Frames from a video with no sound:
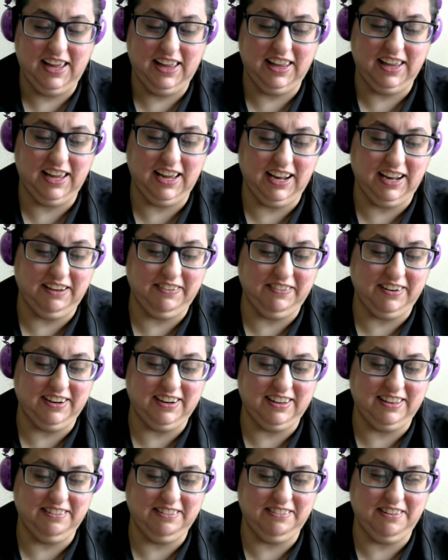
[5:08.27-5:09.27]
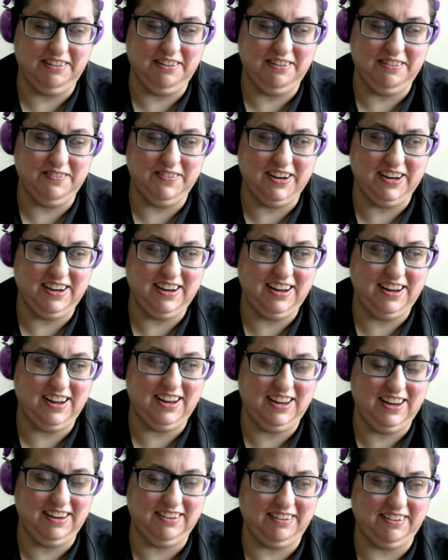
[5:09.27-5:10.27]
elephant in the room
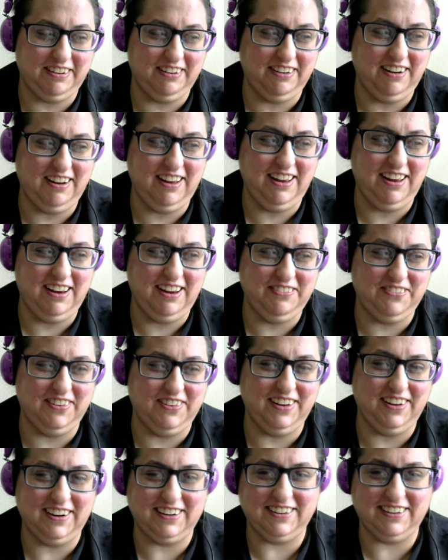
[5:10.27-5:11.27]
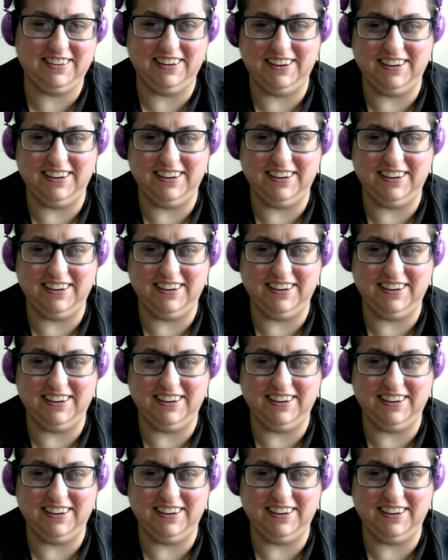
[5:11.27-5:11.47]
is you're all fucked.